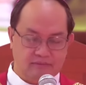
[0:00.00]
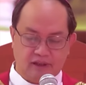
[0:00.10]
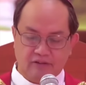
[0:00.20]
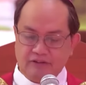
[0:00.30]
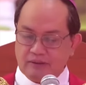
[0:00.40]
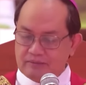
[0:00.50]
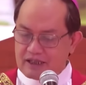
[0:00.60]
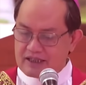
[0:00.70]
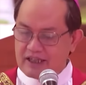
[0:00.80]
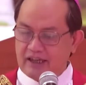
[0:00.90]
from the
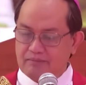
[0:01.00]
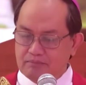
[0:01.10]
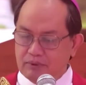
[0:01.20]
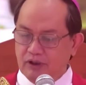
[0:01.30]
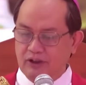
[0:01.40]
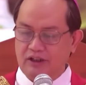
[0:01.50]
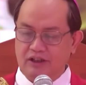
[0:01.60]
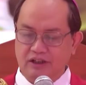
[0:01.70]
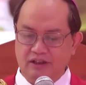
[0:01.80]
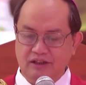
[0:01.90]
same
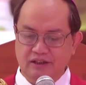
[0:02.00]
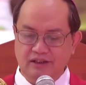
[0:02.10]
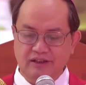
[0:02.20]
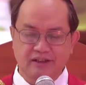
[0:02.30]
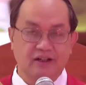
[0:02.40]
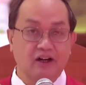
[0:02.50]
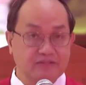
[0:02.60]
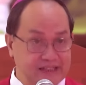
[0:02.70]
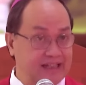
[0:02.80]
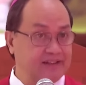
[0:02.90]
book of
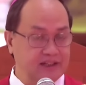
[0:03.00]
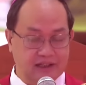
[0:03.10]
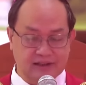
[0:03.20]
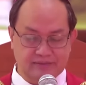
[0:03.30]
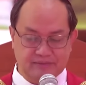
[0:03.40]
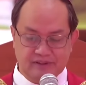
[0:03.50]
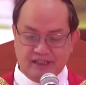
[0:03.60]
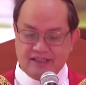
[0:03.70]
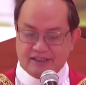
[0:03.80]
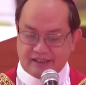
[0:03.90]
Daniel,
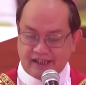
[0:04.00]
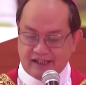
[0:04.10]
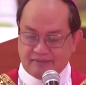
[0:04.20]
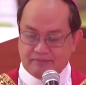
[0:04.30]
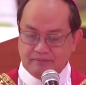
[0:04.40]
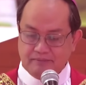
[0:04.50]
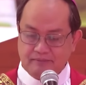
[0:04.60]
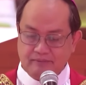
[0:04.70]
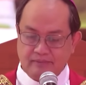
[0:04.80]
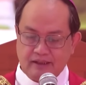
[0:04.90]
this time
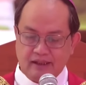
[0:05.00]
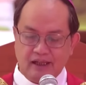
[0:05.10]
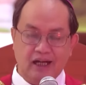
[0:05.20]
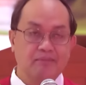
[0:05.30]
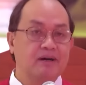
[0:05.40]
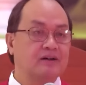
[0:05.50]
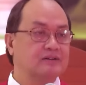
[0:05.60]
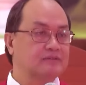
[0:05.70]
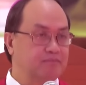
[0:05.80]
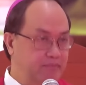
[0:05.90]
about
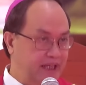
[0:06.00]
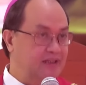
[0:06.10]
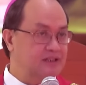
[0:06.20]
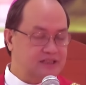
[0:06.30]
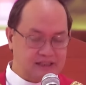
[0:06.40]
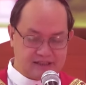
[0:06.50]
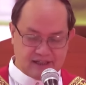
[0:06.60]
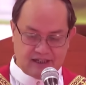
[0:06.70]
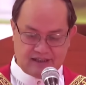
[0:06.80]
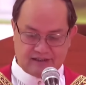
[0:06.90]

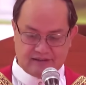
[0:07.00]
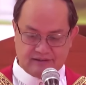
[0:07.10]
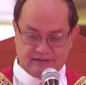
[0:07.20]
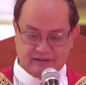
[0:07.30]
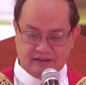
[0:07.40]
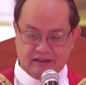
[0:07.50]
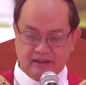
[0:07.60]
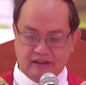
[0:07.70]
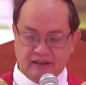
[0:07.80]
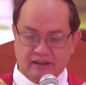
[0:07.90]
Belshazzar,
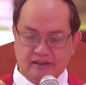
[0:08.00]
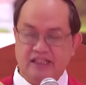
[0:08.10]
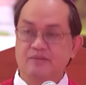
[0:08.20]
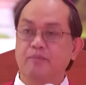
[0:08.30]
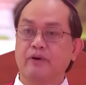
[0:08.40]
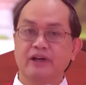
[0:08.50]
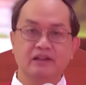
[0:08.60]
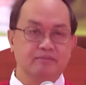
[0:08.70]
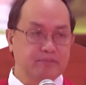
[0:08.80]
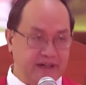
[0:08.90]
the
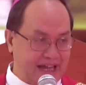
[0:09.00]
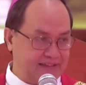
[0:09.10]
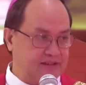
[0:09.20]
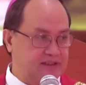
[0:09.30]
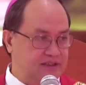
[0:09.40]
spoiled brat,